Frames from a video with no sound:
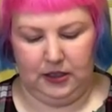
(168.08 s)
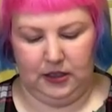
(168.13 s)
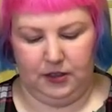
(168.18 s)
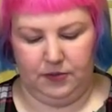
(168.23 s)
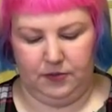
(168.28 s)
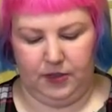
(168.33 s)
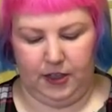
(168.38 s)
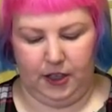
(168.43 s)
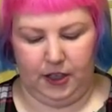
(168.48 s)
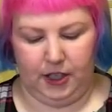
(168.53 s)

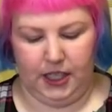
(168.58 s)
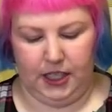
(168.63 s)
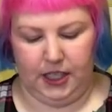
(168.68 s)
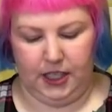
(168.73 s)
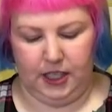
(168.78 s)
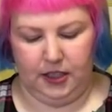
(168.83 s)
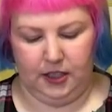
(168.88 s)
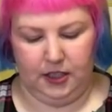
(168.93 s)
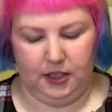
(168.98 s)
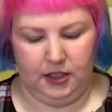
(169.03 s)

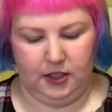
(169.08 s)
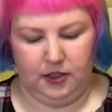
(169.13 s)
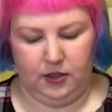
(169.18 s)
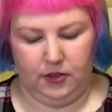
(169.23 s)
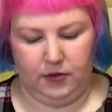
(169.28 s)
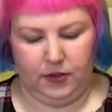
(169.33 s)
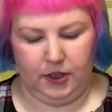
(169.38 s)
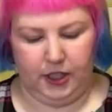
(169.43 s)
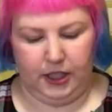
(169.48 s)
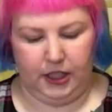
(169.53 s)
very
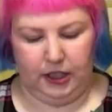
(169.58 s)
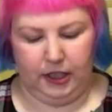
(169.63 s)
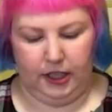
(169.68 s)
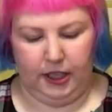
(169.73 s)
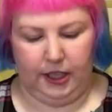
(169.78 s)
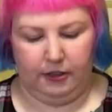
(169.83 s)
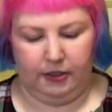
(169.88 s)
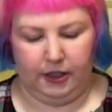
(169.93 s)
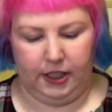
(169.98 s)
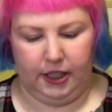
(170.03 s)
not very
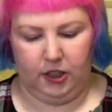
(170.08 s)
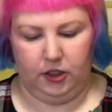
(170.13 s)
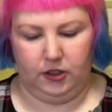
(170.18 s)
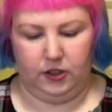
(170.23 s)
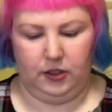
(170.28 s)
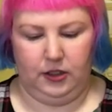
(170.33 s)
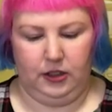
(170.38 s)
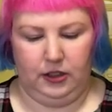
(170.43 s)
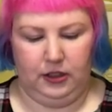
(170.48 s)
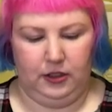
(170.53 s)
glary
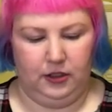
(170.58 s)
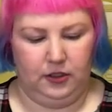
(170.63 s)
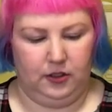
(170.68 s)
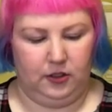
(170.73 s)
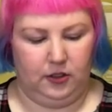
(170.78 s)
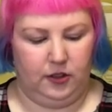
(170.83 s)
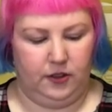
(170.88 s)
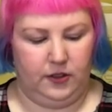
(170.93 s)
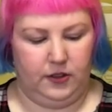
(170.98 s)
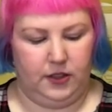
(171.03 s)
on
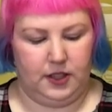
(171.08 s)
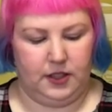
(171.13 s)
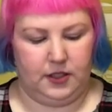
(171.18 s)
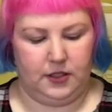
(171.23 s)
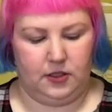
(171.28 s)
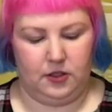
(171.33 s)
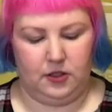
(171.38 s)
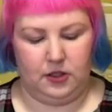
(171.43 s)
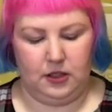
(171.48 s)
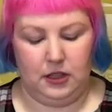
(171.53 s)
this,
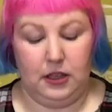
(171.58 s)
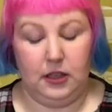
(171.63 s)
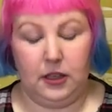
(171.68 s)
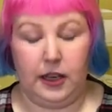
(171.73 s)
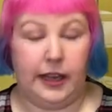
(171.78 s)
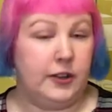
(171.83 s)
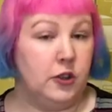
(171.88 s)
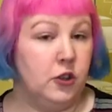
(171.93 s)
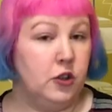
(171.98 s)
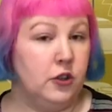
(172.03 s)
so
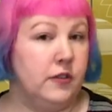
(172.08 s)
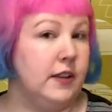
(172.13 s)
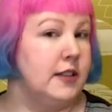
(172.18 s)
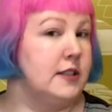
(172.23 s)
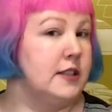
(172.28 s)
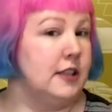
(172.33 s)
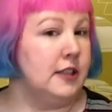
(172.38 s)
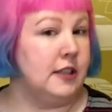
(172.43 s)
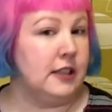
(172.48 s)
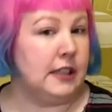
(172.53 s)
I don't know if
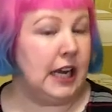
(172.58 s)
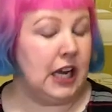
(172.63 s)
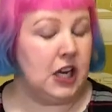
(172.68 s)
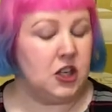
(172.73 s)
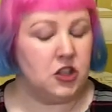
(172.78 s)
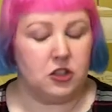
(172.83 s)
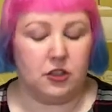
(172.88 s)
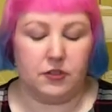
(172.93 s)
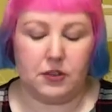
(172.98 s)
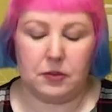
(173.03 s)
that's an
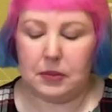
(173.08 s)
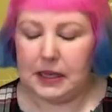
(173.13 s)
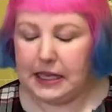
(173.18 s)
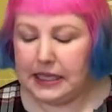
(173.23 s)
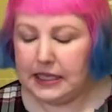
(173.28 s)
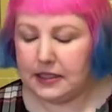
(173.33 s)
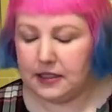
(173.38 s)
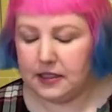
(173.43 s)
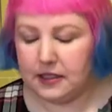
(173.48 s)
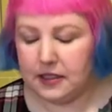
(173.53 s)
indication of the
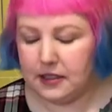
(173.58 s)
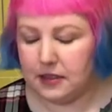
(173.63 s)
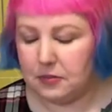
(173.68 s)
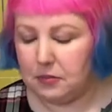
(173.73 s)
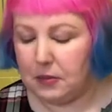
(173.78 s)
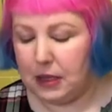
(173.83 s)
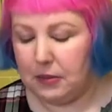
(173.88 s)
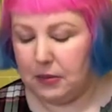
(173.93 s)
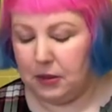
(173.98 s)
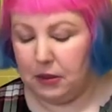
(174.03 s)
pieces,
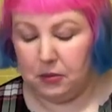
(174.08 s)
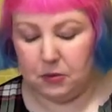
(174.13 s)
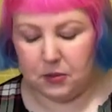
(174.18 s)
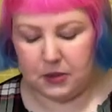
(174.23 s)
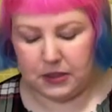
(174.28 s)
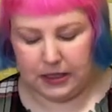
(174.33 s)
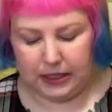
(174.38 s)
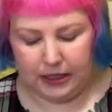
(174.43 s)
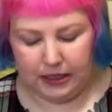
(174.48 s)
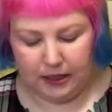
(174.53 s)
maybe we'll
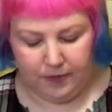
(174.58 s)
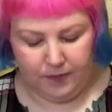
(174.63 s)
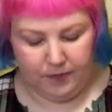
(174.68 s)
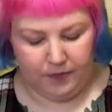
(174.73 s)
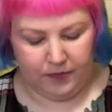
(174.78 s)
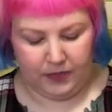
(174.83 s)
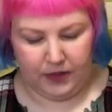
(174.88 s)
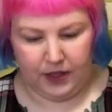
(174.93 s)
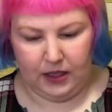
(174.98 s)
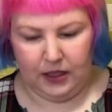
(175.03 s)
see.
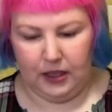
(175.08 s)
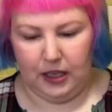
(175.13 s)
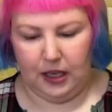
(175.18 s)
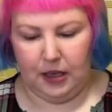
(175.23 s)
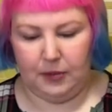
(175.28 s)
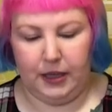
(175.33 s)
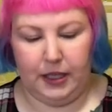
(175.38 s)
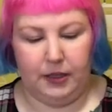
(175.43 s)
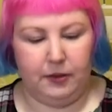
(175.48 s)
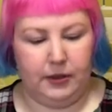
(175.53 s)

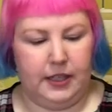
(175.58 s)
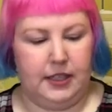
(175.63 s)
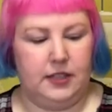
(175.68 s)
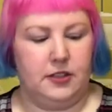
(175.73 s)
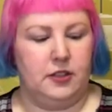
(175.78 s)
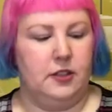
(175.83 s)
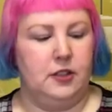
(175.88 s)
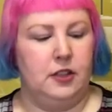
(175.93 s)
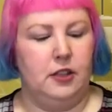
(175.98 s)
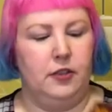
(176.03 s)
Anyway,
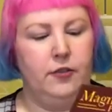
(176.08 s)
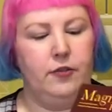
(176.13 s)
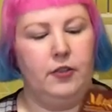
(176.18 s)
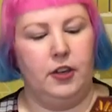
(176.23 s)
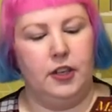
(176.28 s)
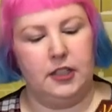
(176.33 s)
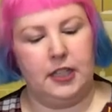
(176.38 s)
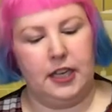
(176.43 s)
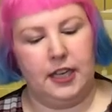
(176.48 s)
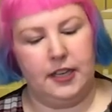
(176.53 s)
so the
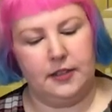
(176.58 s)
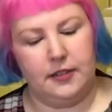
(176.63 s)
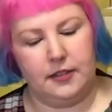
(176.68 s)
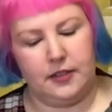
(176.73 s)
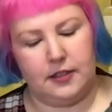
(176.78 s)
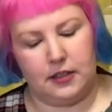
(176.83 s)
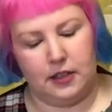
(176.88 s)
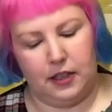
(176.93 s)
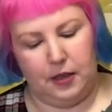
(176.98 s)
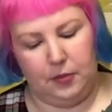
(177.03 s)
front
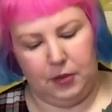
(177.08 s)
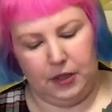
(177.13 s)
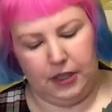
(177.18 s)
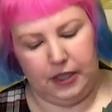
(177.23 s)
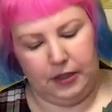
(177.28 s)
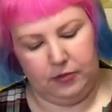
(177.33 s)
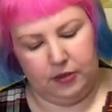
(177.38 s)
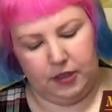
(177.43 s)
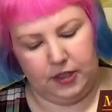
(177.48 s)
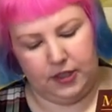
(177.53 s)
has, I
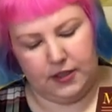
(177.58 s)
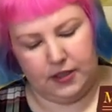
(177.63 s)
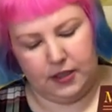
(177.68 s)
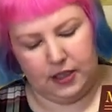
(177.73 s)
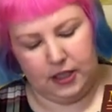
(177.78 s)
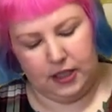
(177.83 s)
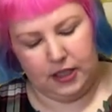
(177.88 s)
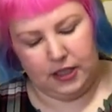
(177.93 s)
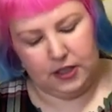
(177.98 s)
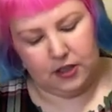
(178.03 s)
believe, what is
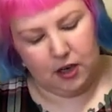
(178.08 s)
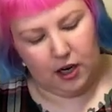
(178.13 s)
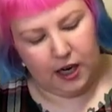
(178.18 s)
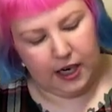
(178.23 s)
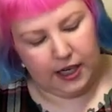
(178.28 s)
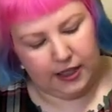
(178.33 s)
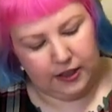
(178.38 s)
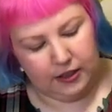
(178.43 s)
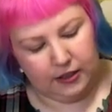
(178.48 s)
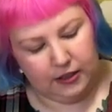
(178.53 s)
the
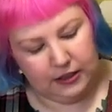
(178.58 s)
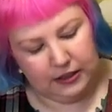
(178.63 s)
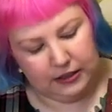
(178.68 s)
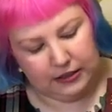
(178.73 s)
entire